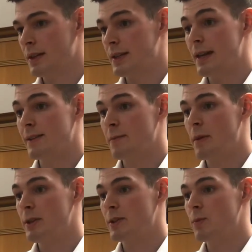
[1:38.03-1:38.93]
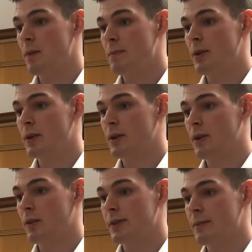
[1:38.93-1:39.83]
Yes, I've published one book
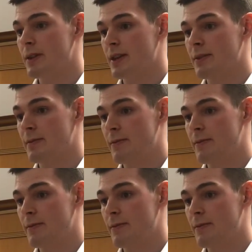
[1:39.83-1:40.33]
on the subject,